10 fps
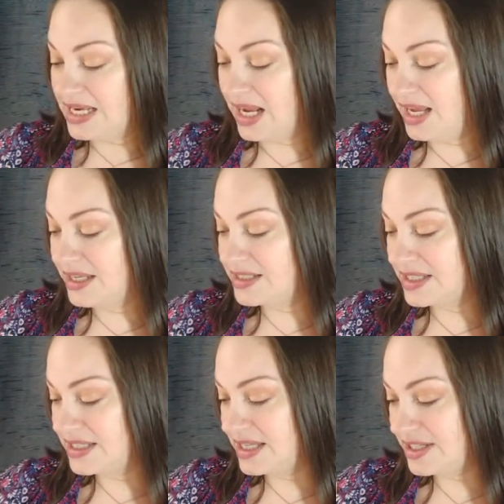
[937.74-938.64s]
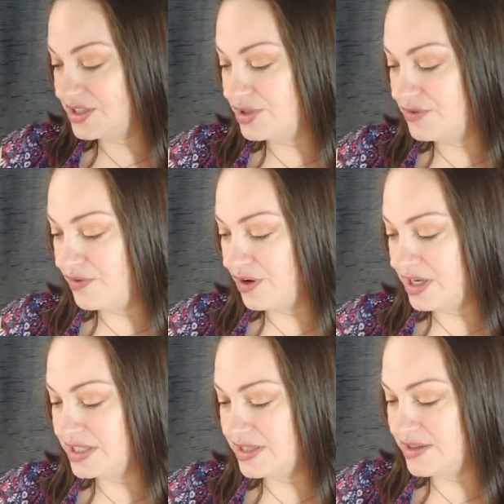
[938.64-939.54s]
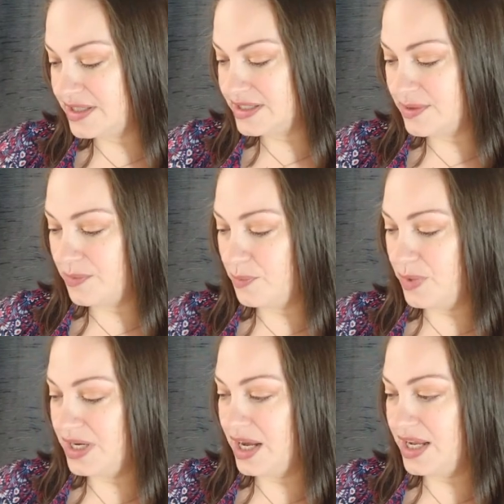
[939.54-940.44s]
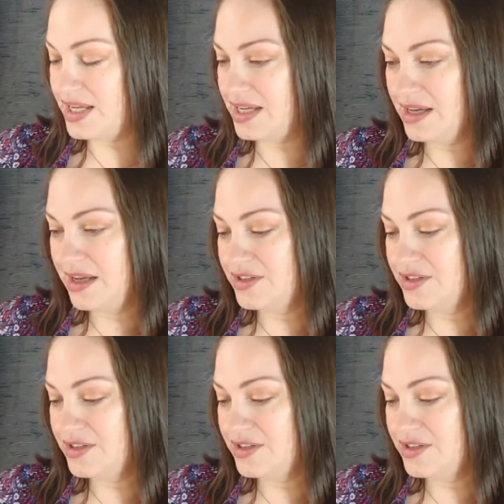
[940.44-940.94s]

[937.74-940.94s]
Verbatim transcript: And I didn't get too far into this when I